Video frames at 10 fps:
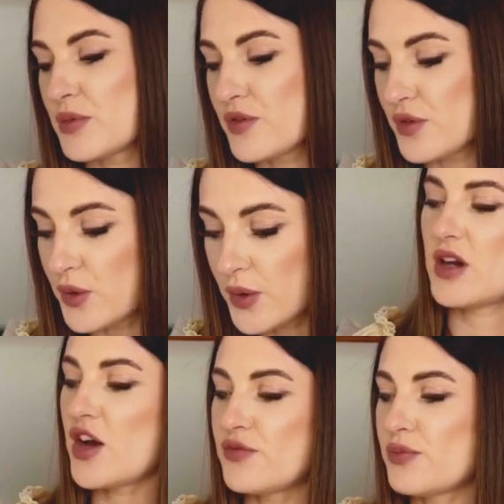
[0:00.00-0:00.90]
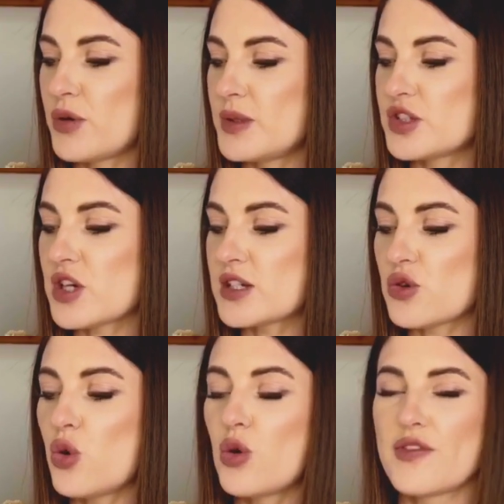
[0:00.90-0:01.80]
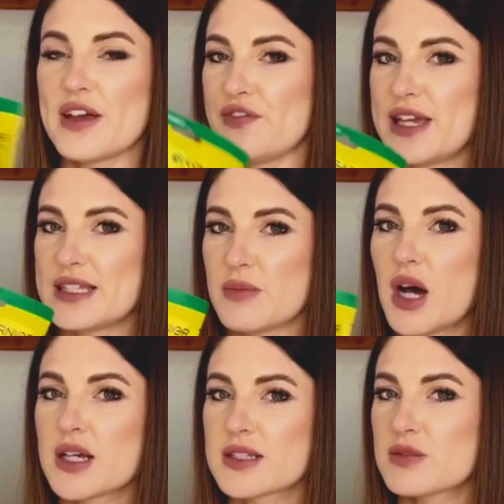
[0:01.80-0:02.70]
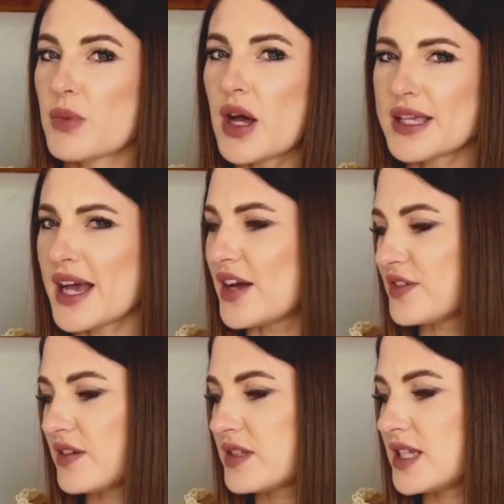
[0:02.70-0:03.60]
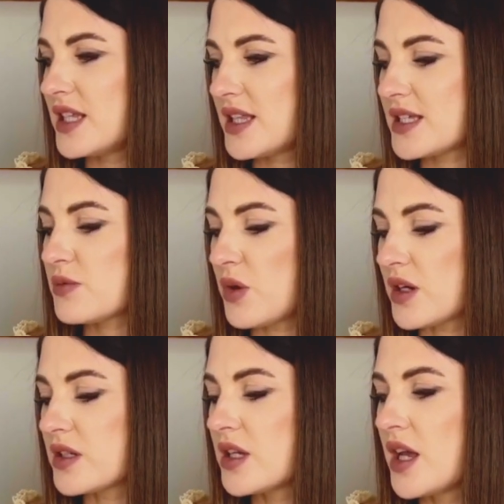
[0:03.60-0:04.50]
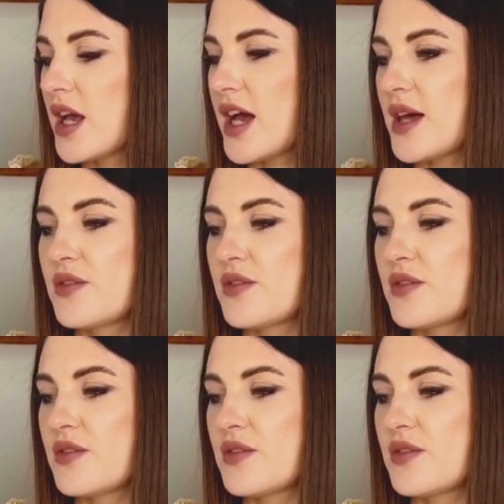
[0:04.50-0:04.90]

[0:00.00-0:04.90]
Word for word: before. I've probably tried all of their face masks, but yeah, I've never seen this one, uh, the